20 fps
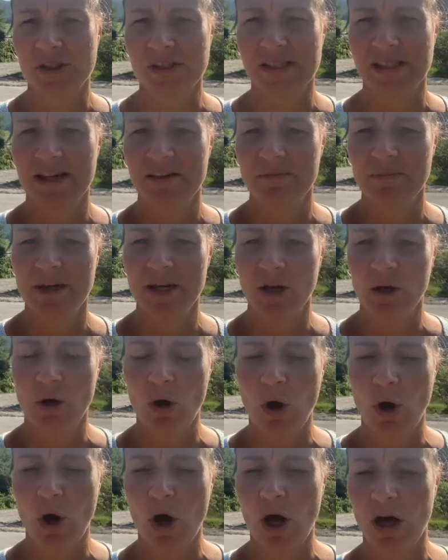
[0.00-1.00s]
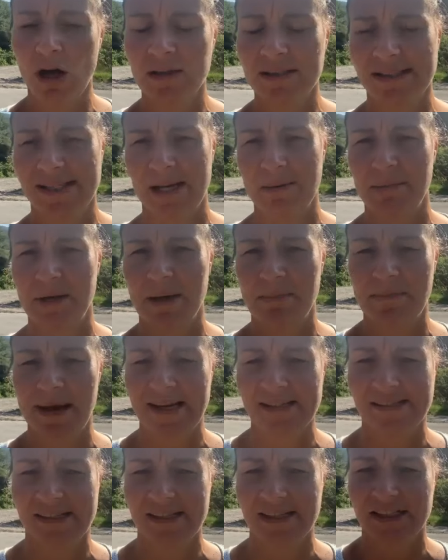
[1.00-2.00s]
just give me a call, send me a
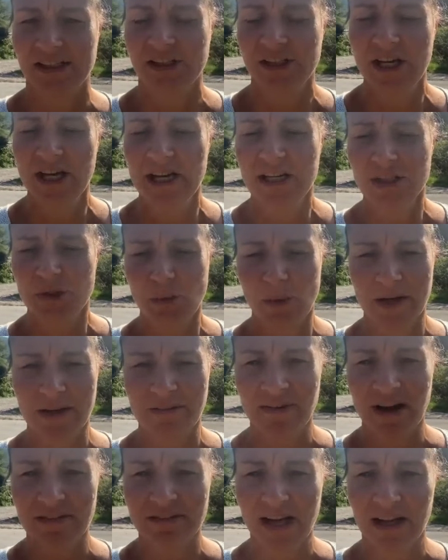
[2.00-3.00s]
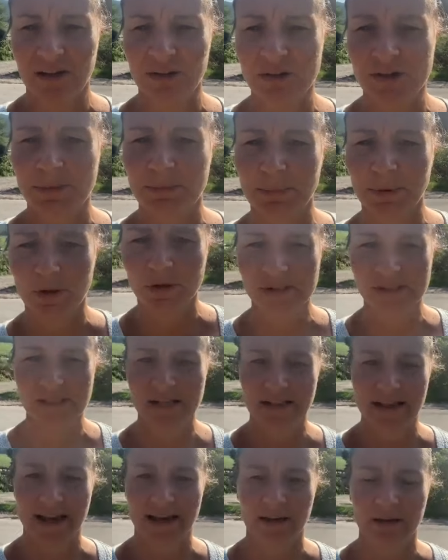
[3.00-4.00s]
message. $25 a
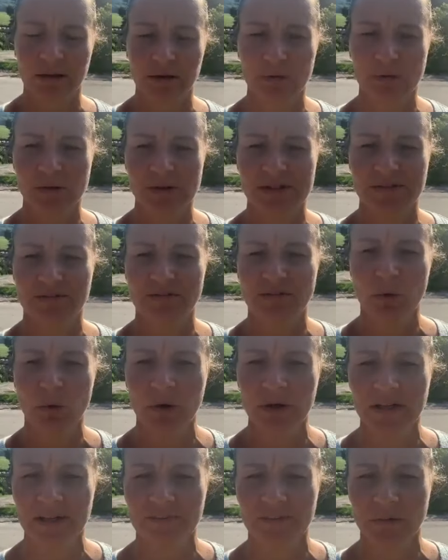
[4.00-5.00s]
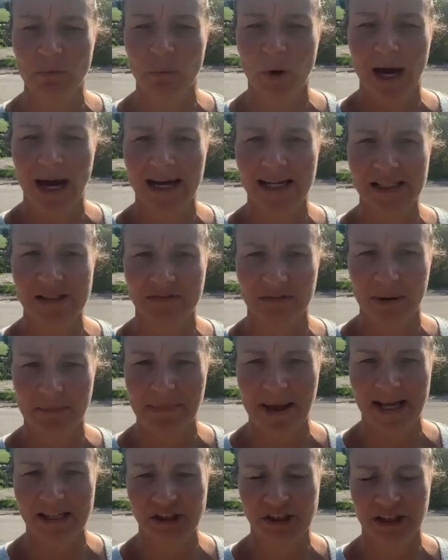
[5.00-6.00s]
person. That includes four different wines from
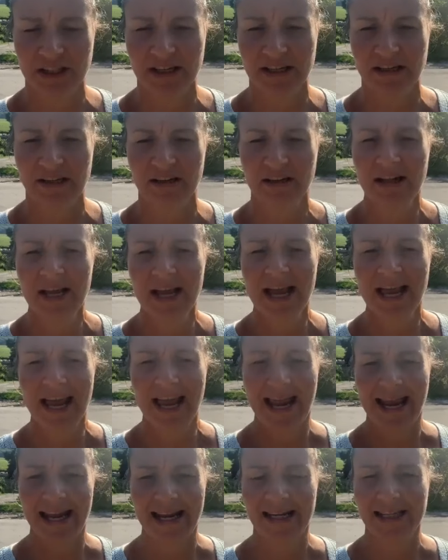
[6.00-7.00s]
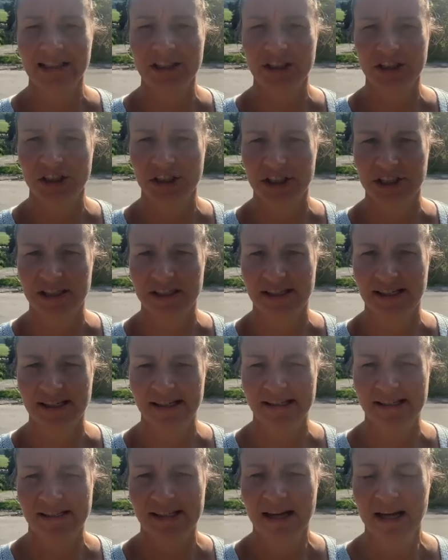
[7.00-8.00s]
Bashakill and
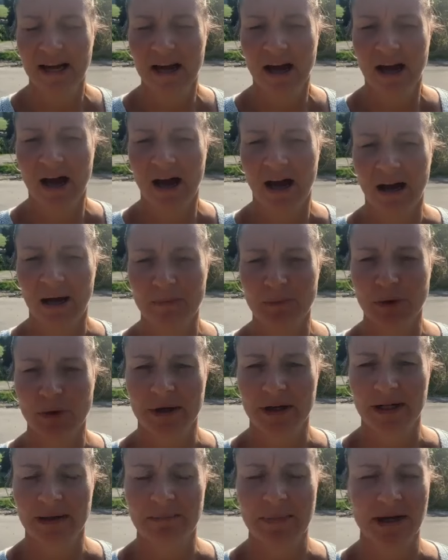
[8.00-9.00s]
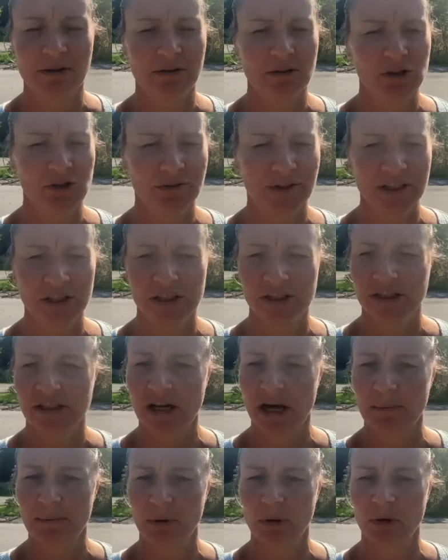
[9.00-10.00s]
cheeses. Um, you can make reservations,
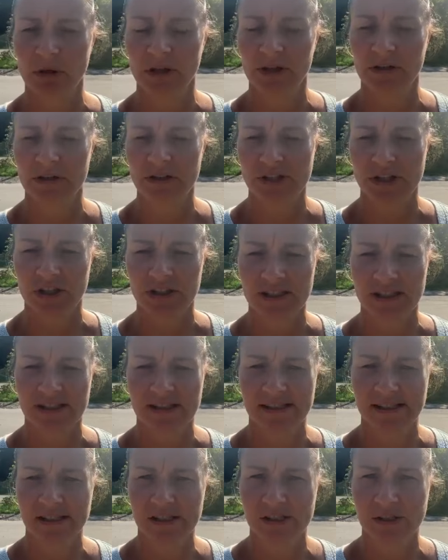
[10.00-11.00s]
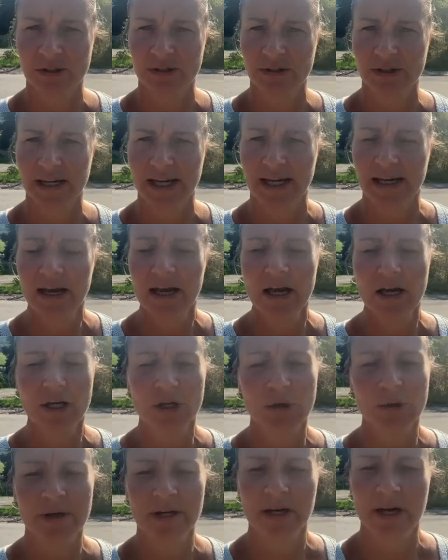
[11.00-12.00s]
come earlier. It starts at 6.30.
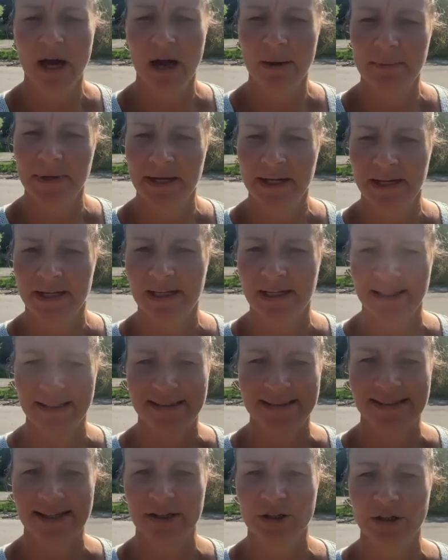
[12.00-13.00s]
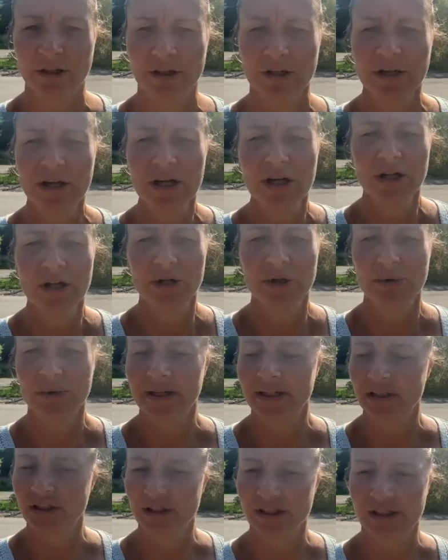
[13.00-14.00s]
You can come in, eat dinner. You
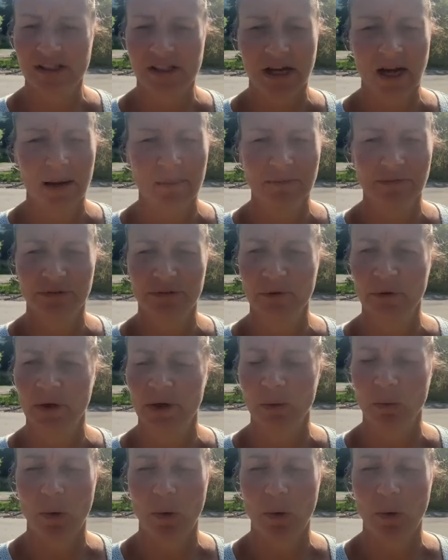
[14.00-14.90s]
can just come for